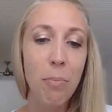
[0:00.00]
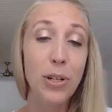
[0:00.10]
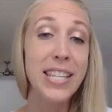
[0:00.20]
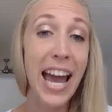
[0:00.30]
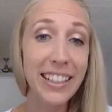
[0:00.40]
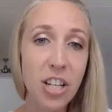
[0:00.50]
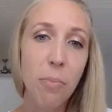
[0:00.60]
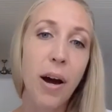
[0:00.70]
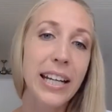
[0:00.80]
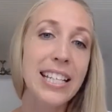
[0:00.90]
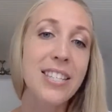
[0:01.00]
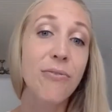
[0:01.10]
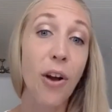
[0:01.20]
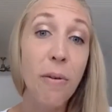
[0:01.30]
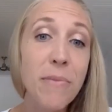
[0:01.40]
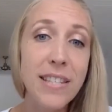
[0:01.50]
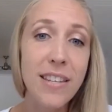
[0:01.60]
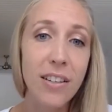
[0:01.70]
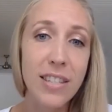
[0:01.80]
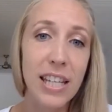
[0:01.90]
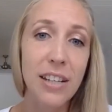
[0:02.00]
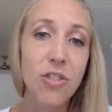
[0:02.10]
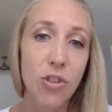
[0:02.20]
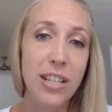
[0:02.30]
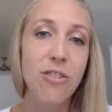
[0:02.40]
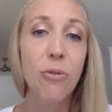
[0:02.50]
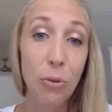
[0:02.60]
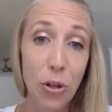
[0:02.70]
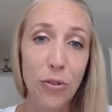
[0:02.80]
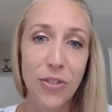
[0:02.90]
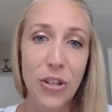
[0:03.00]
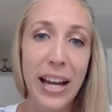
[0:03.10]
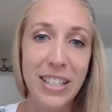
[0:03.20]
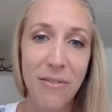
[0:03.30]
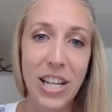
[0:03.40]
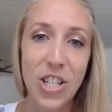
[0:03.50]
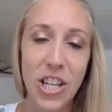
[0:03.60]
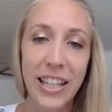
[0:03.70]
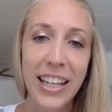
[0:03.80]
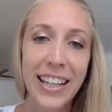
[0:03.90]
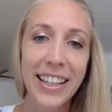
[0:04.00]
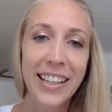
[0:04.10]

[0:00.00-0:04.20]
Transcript: protect our bodies from this oxidative stress through NRF2 activation?